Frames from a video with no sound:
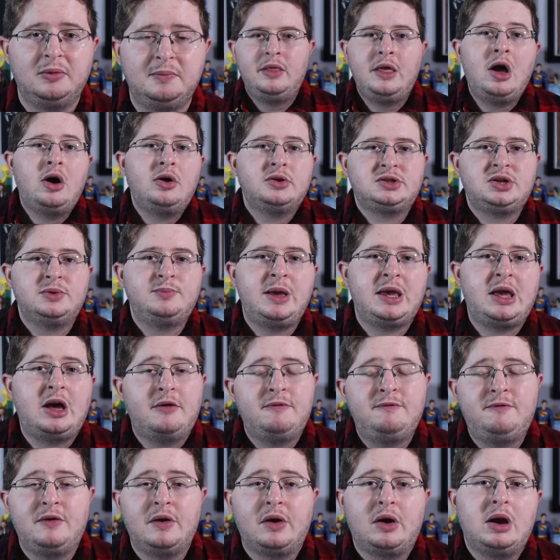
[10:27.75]
They also make a
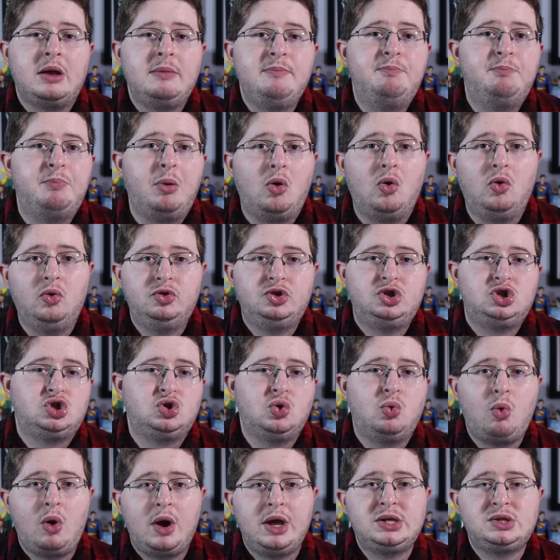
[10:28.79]
very bold
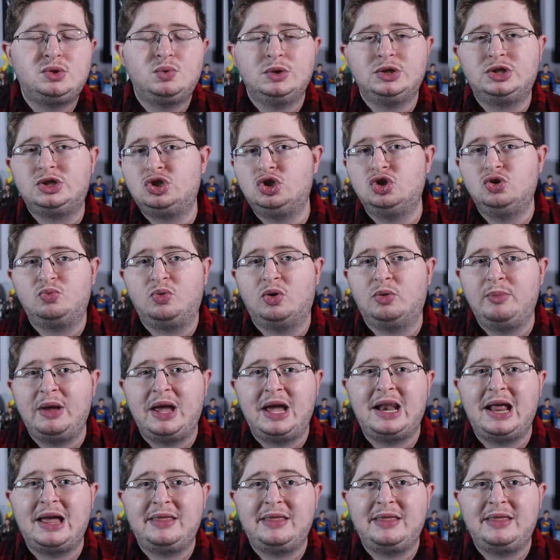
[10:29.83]
choice with Superman